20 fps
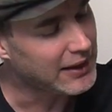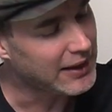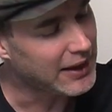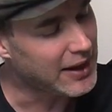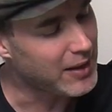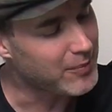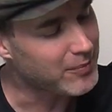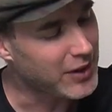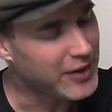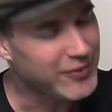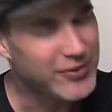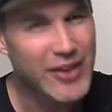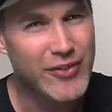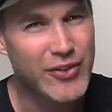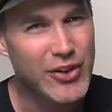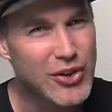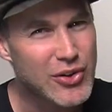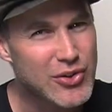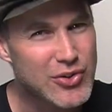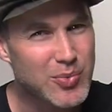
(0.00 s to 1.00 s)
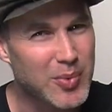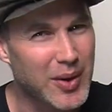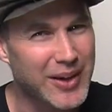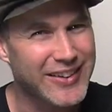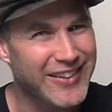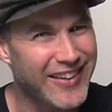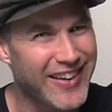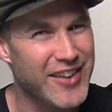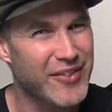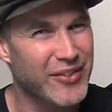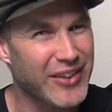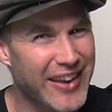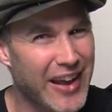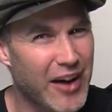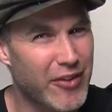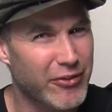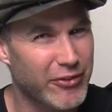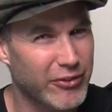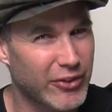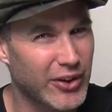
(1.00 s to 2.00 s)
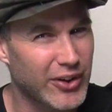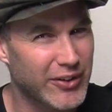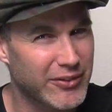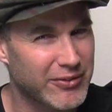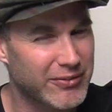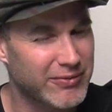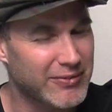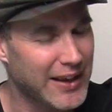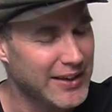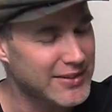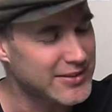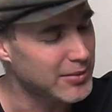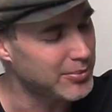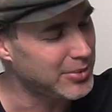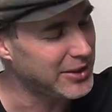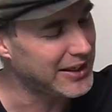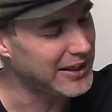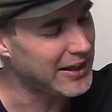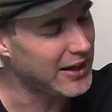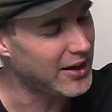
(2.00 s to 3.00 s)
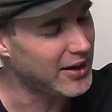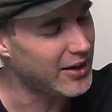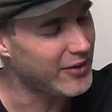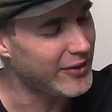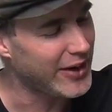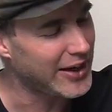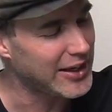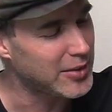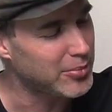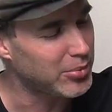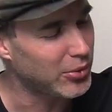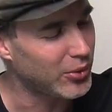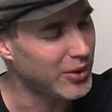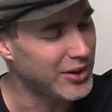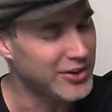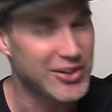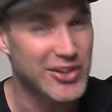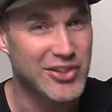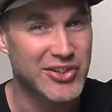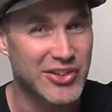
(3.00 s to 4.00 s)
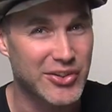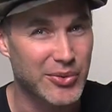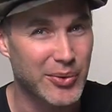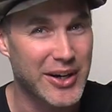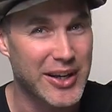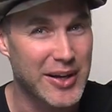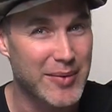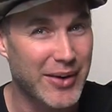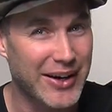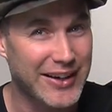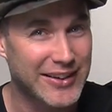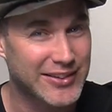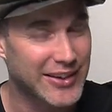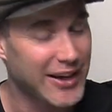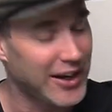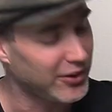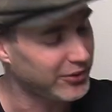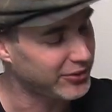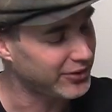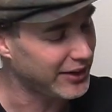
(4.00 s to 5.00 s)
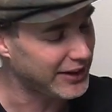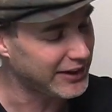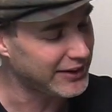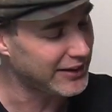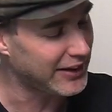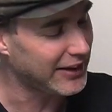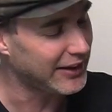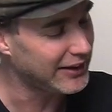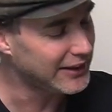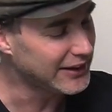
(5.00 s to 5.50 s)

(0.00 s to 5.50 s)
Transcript: I've never used one kind of enough for that to be a valuable addition to any of my guitars. And